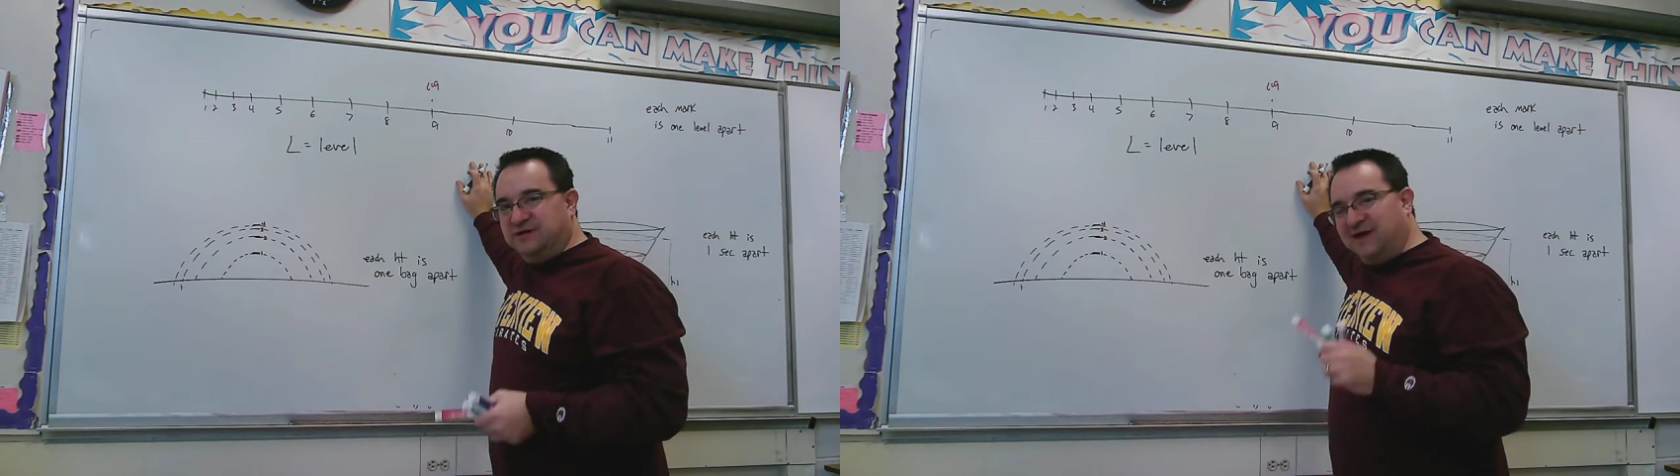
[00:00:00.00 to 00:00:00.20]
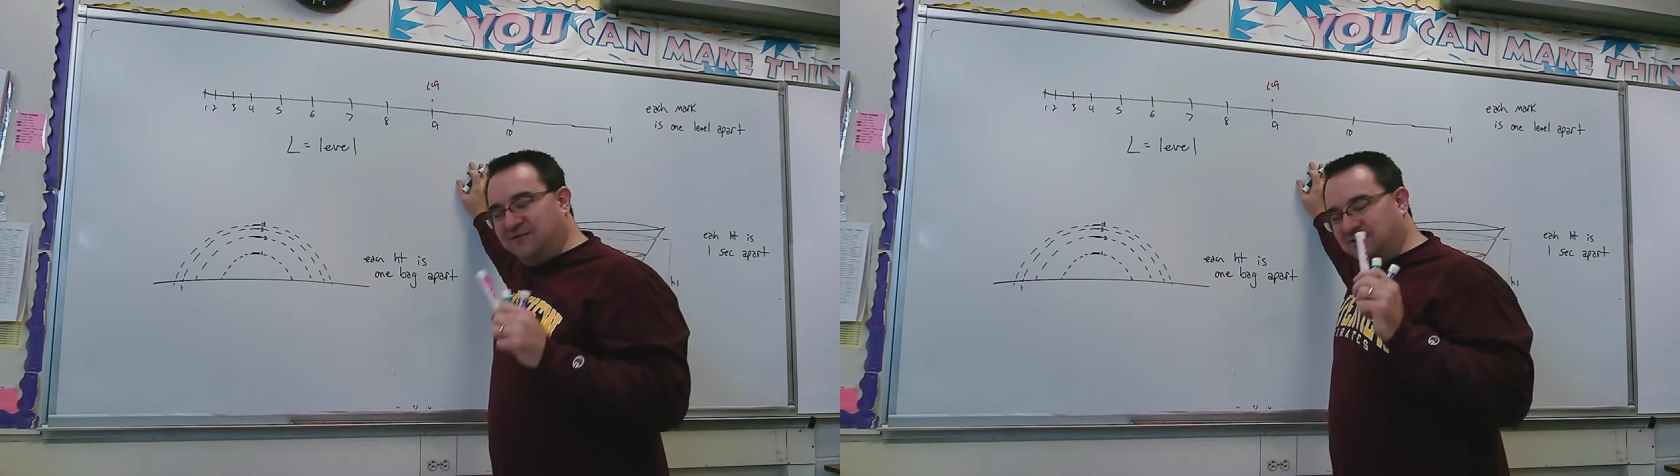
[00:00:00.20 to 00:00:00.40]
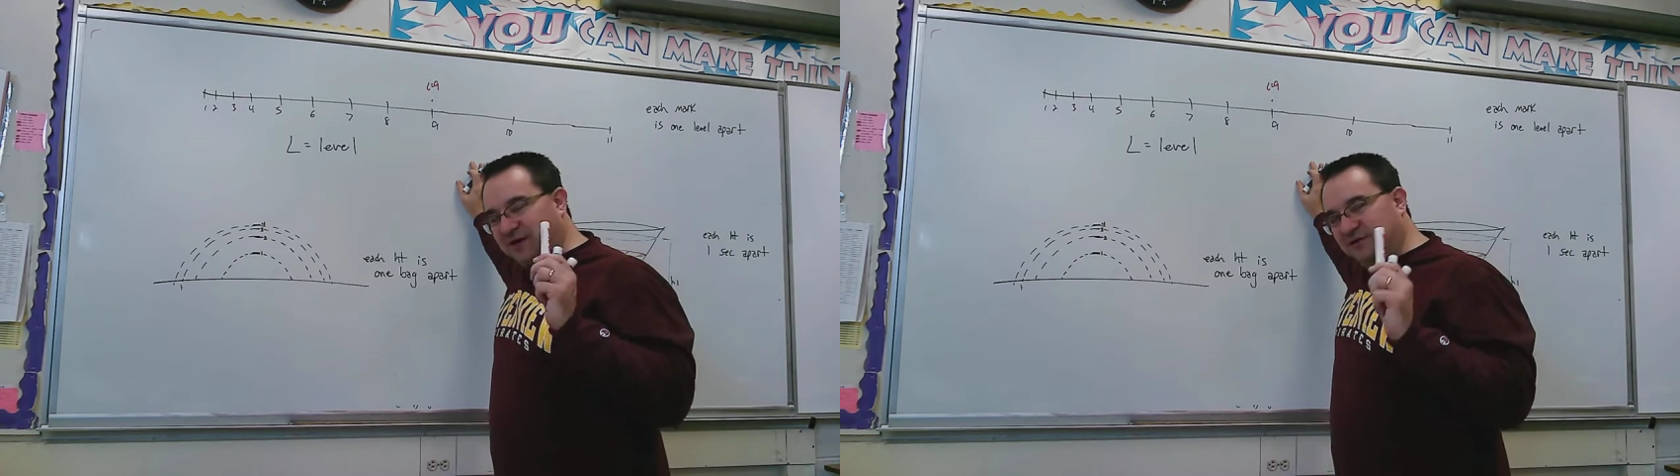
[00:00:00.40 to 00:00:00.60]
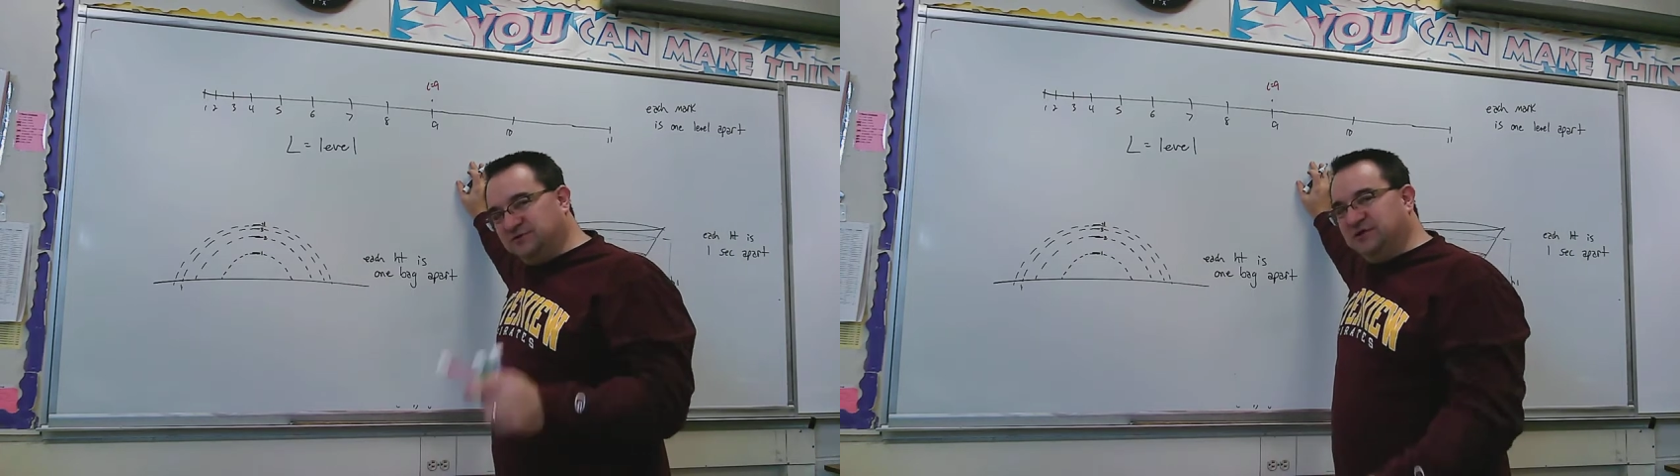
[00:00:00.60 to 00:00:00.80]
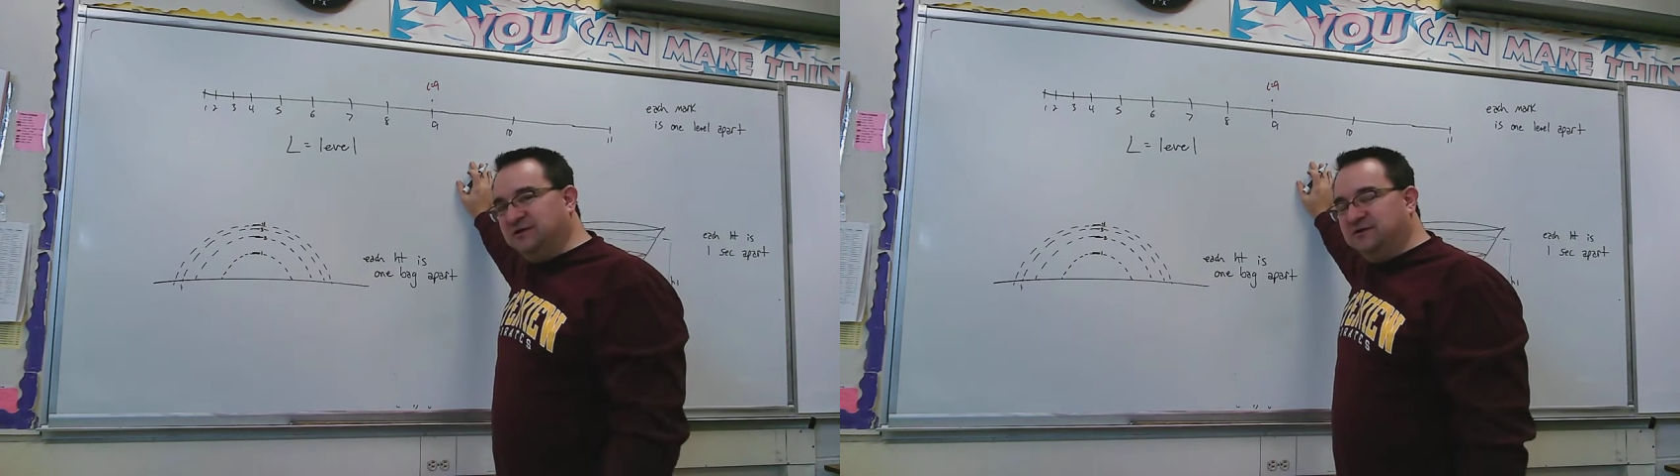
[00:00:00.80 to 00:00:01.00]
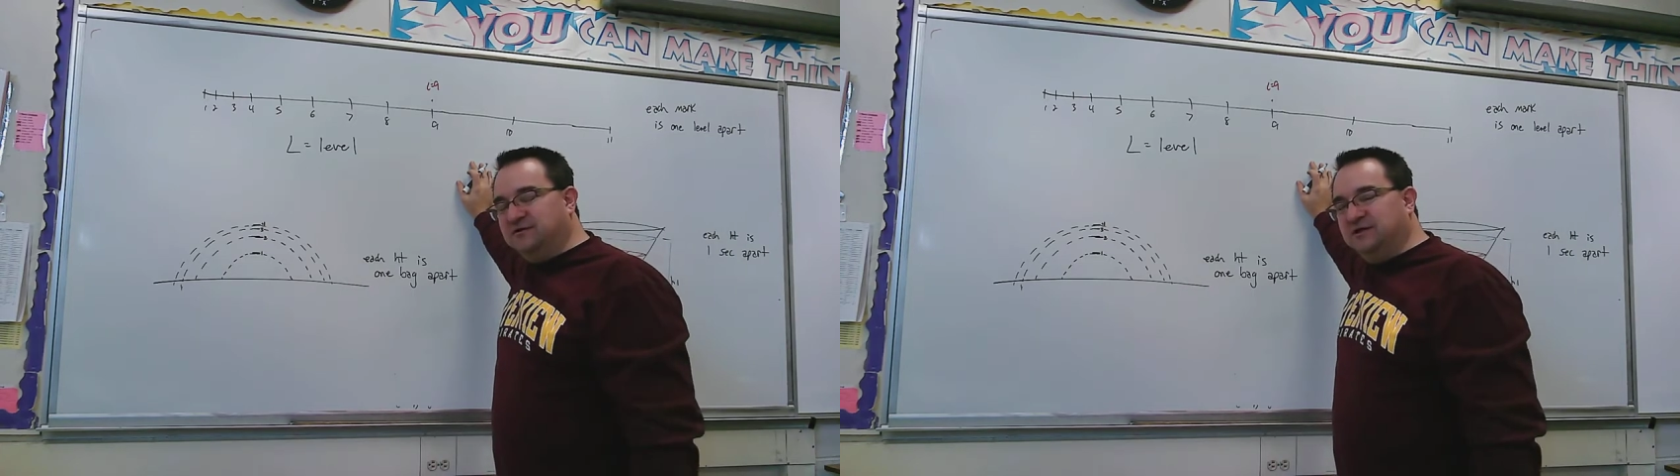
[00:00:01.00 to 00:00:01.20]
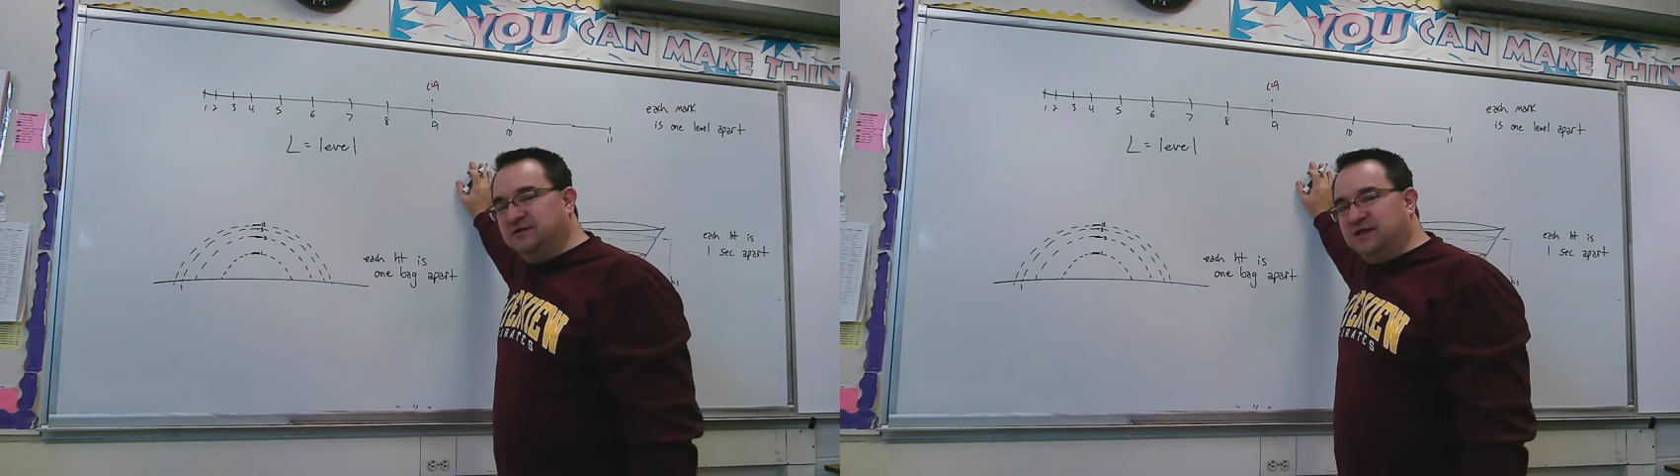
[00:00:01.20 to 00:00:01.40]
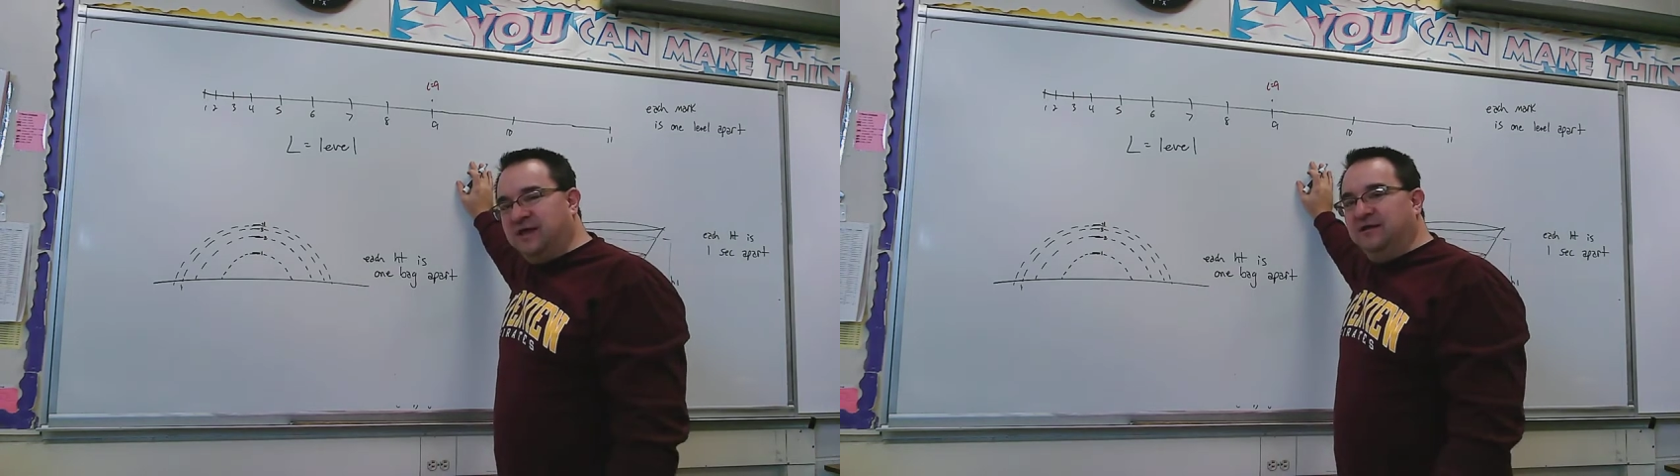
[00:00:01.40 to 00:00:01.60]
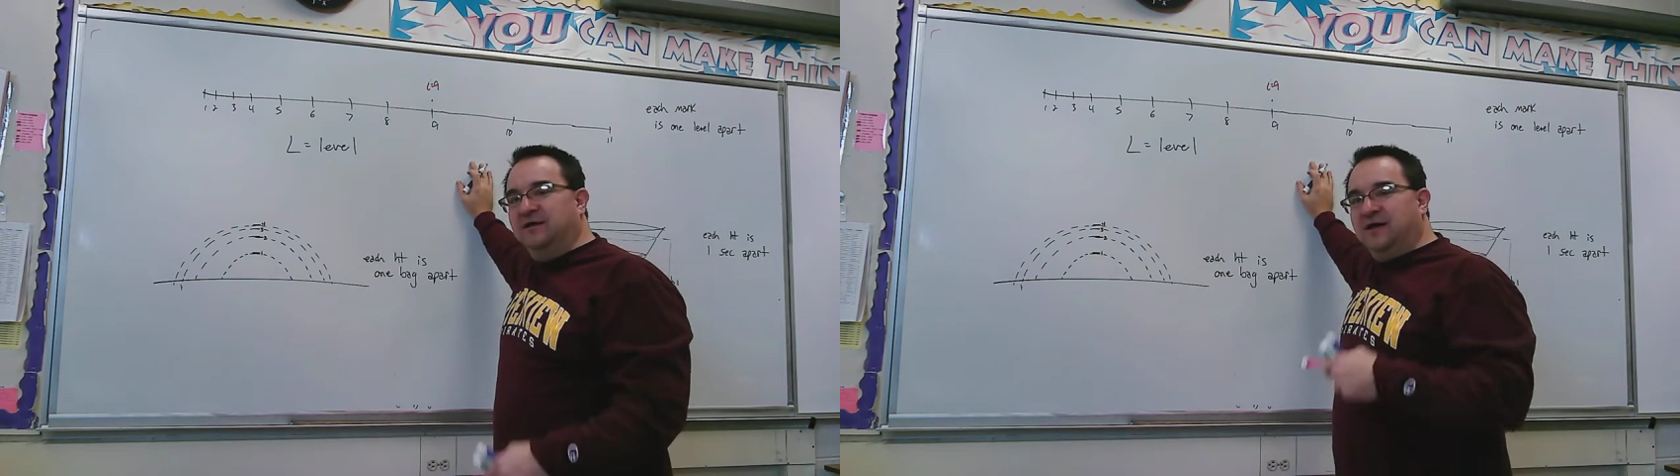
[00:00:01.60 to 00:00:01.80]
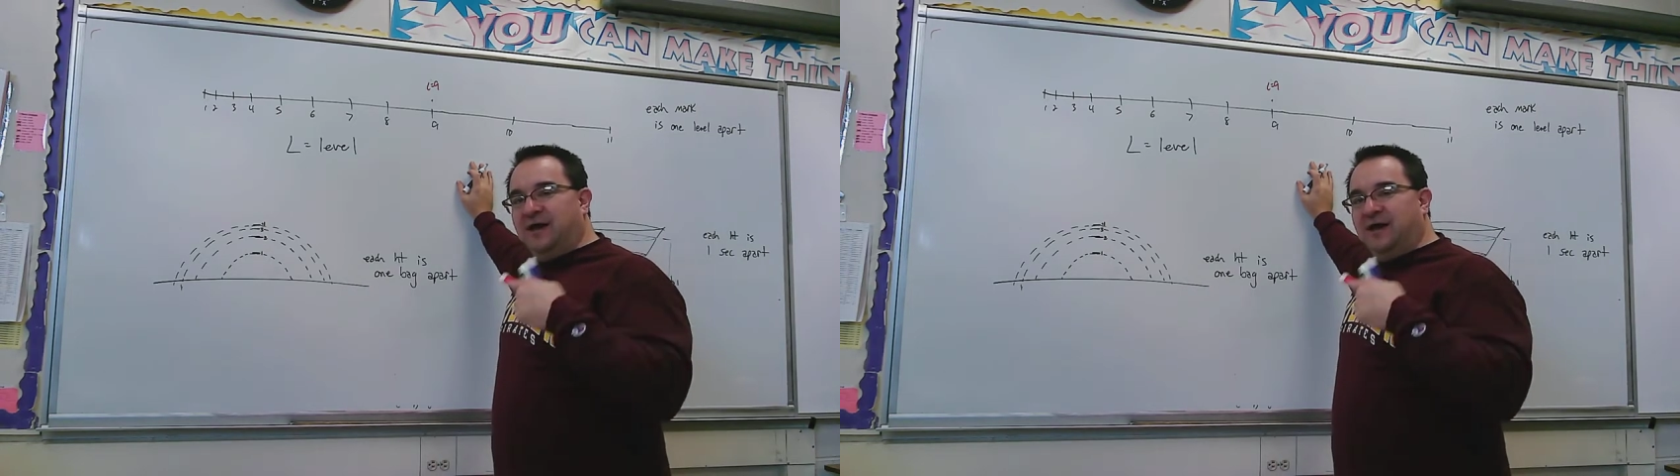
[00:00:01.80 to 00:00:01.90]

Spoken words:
How would I articulate that?